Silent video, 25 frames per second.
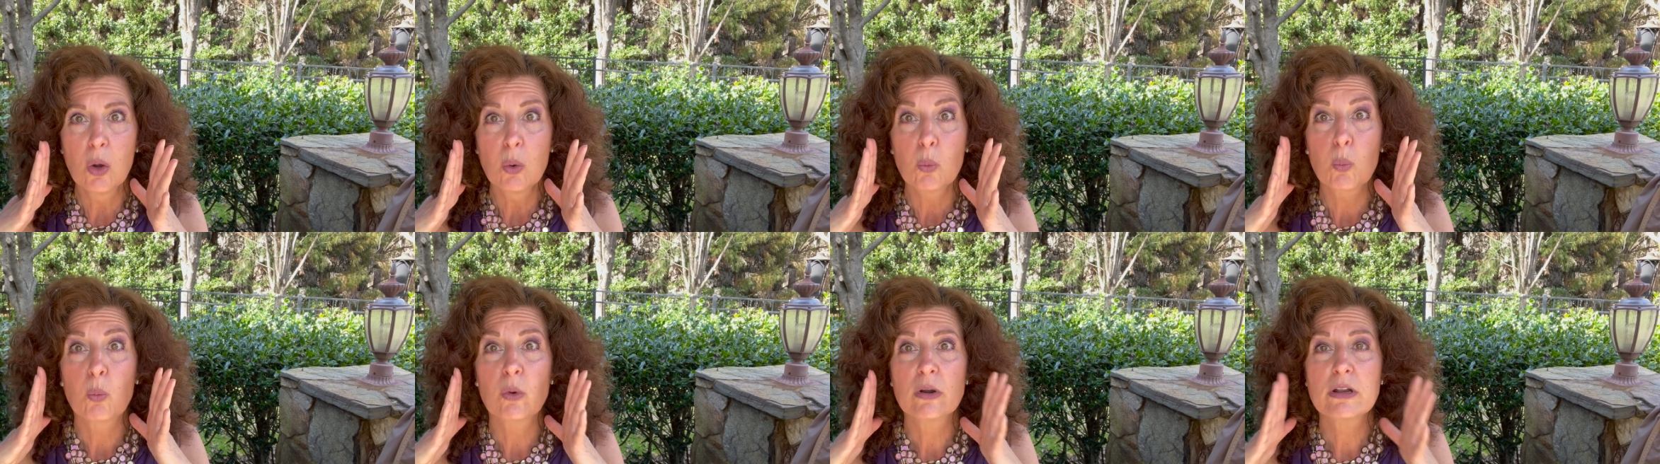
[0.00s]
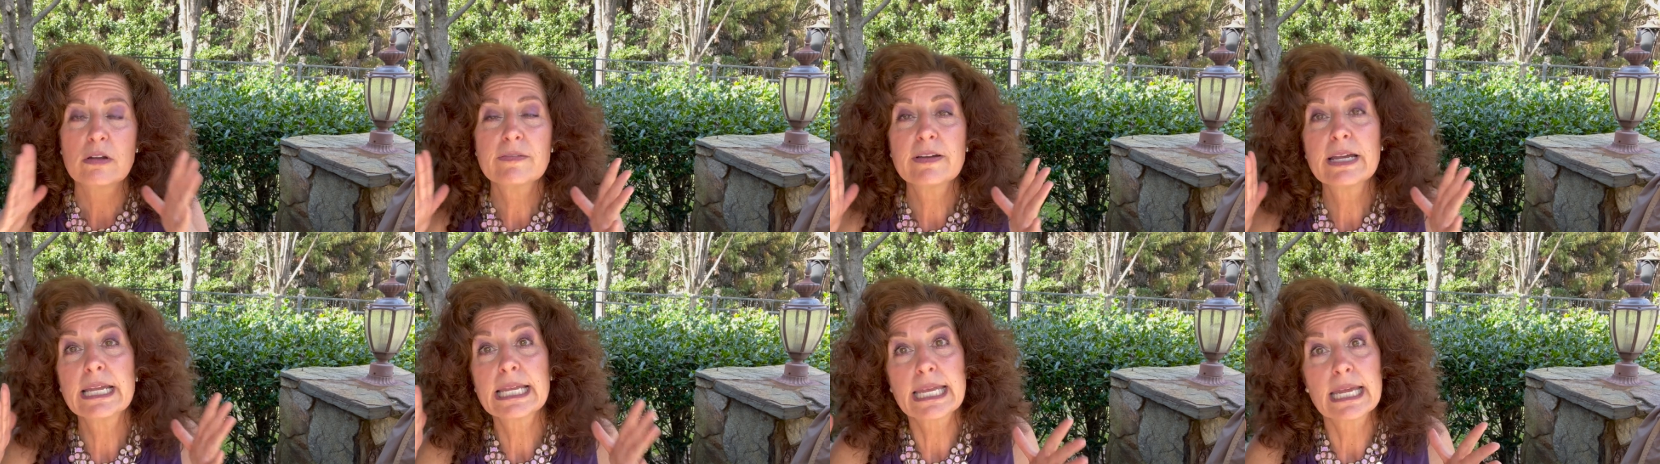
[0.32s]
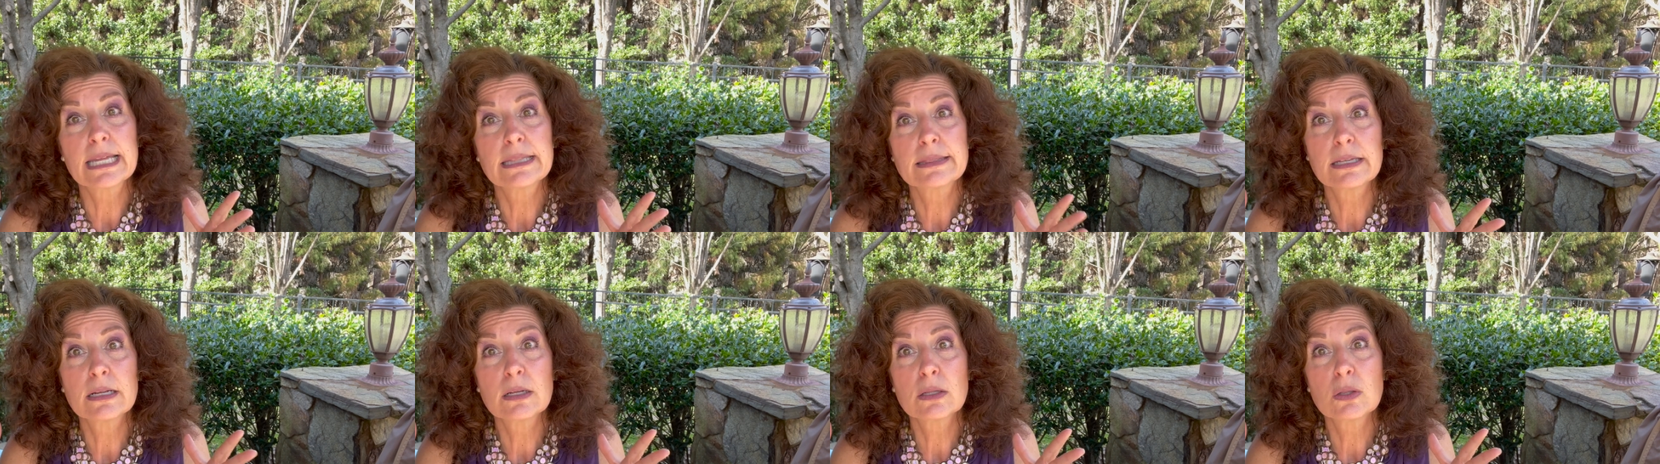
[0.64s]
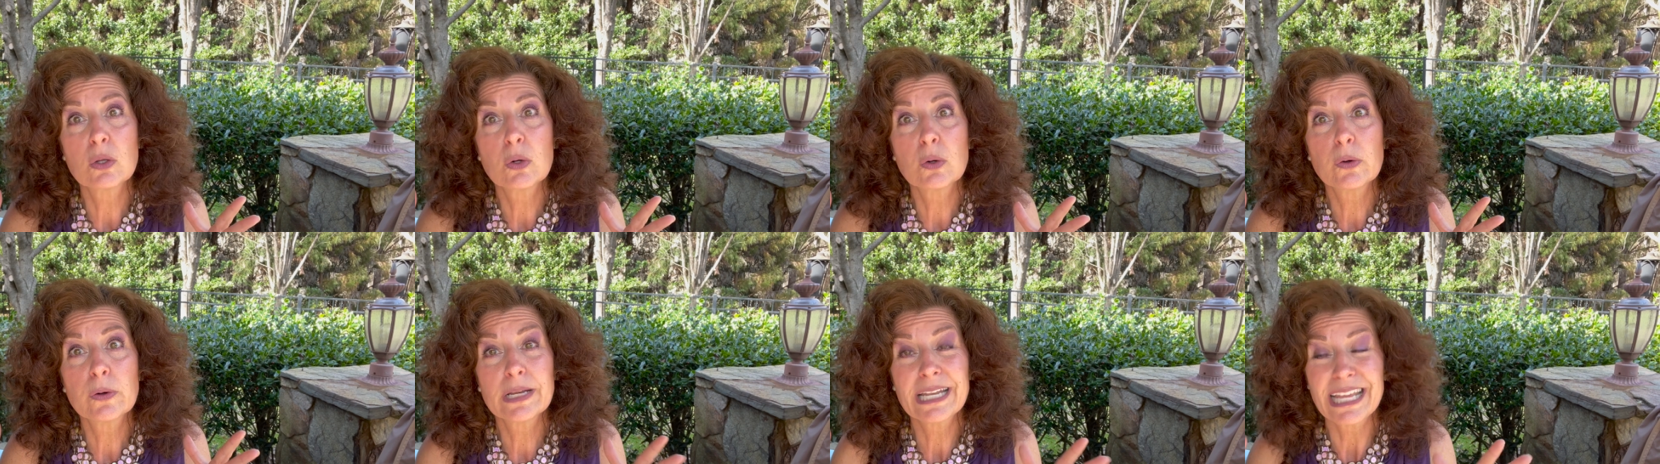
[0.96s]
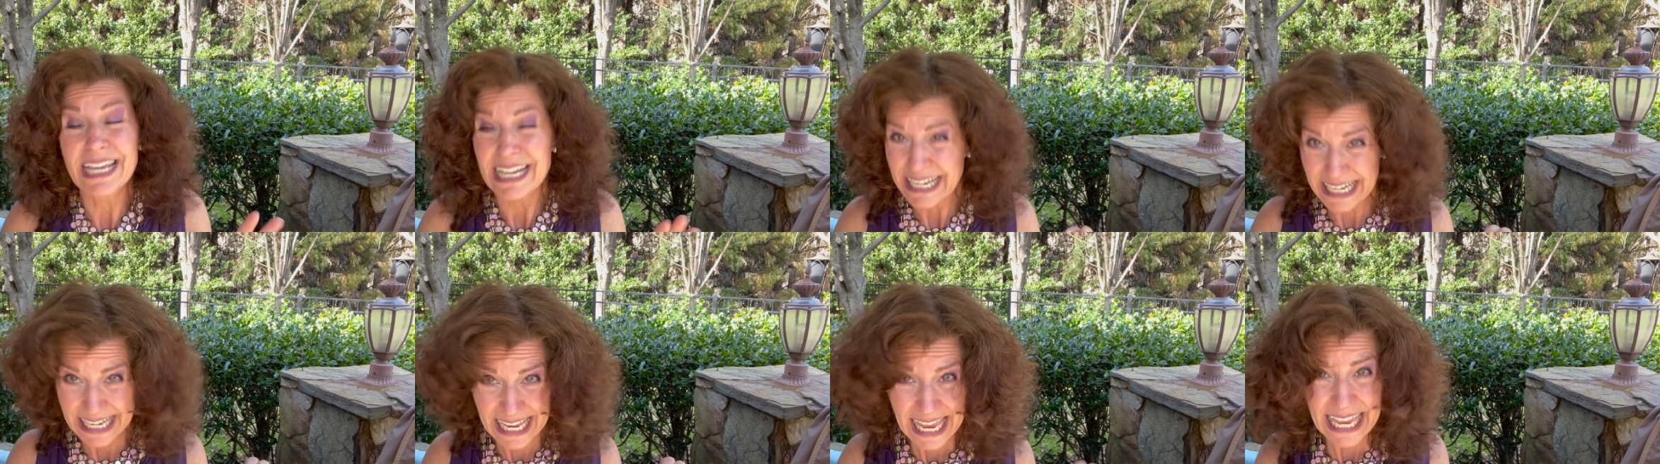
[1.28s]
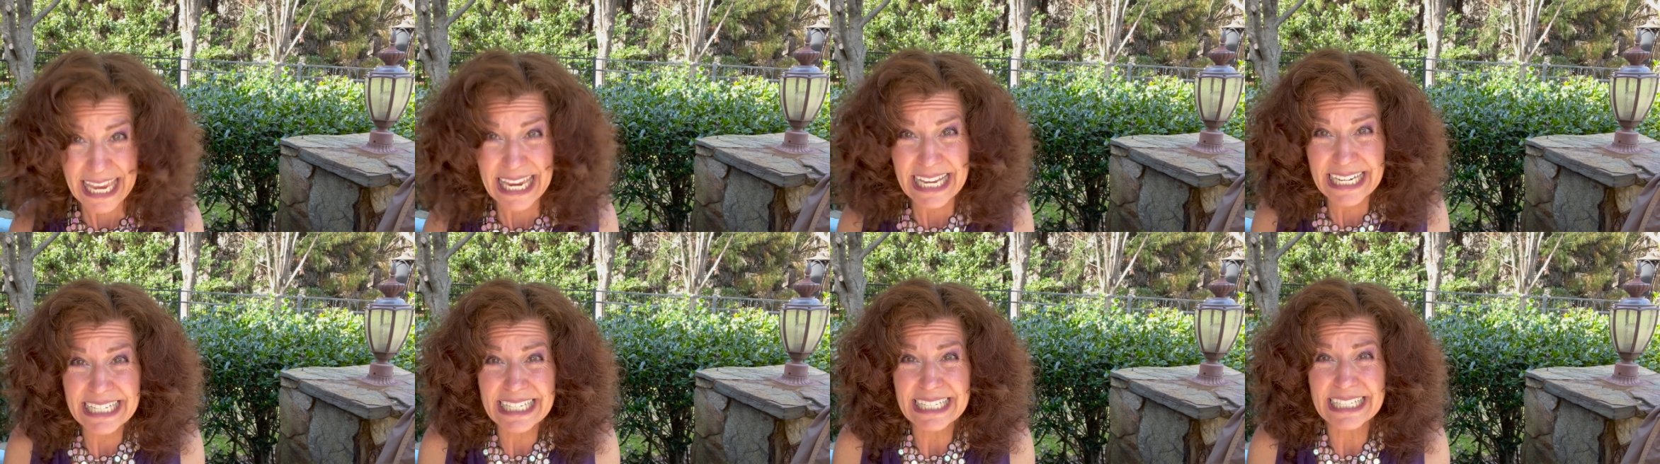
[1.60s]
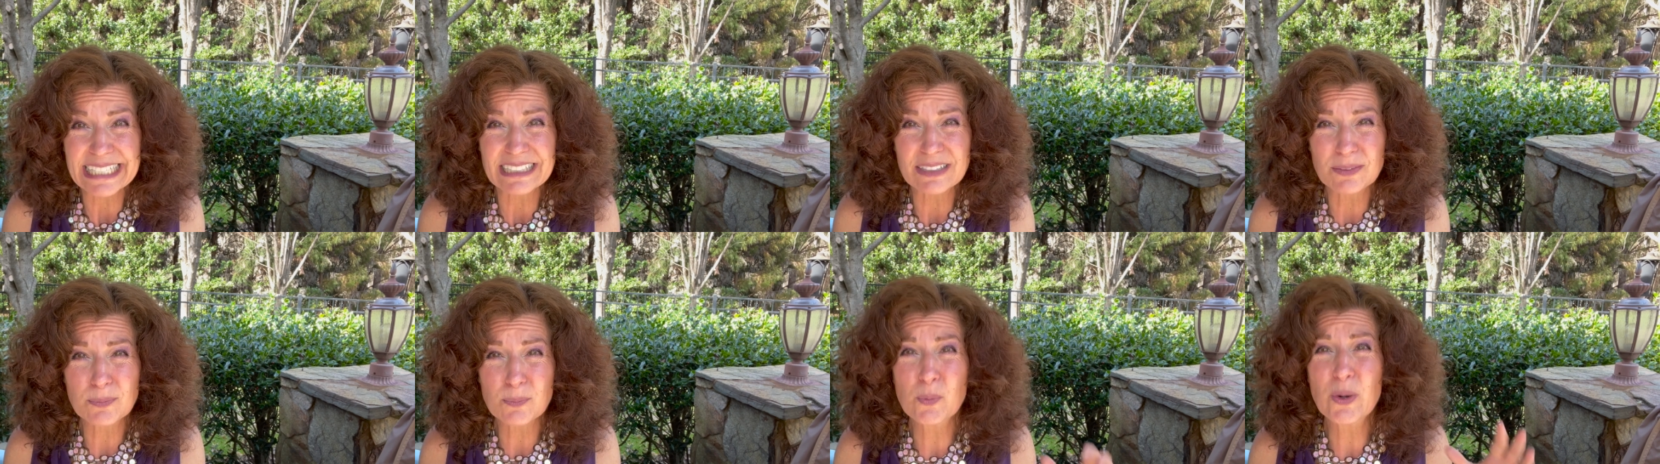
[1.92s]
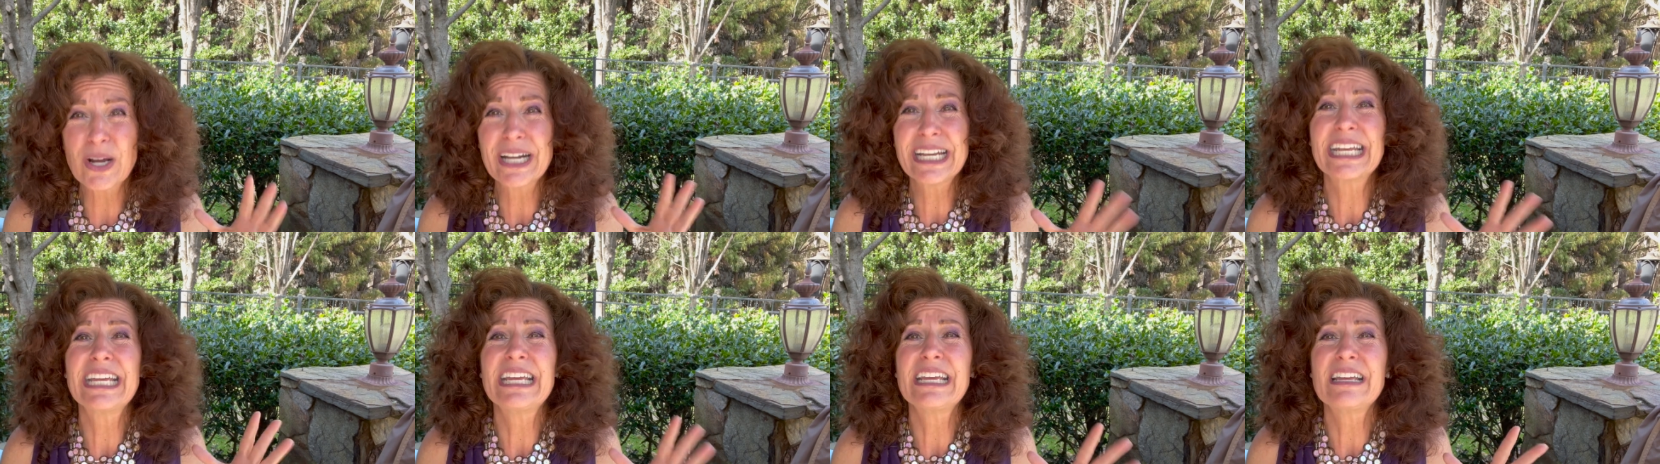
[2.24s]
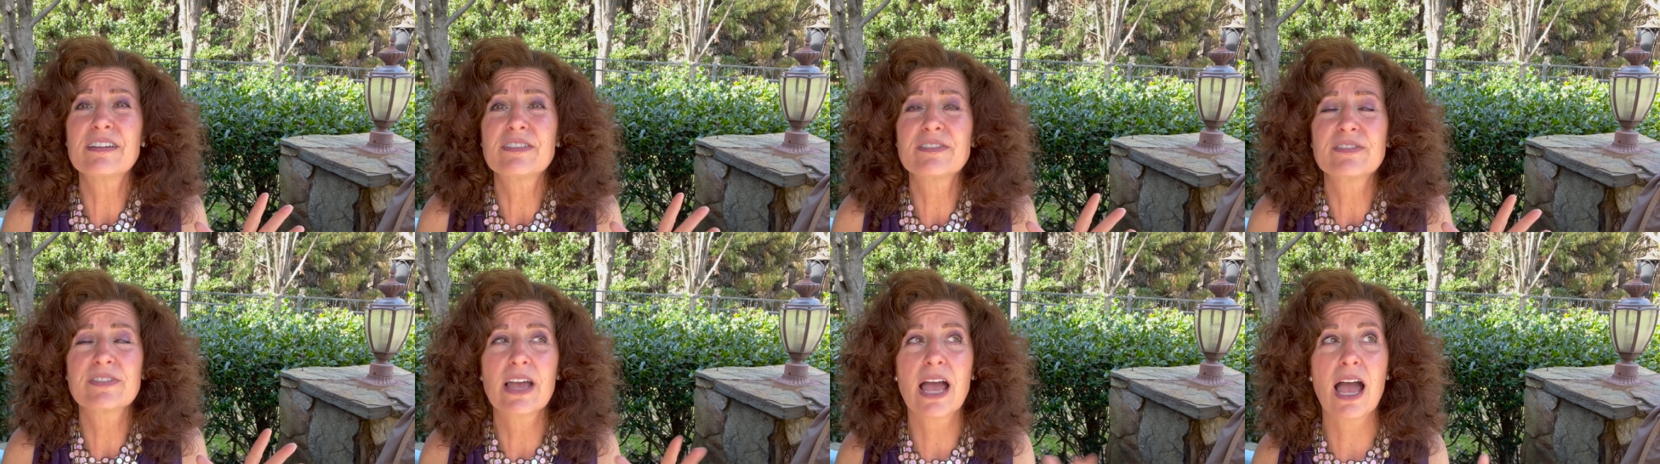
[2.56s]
what if I get there, Lauren, and I hate it? What if?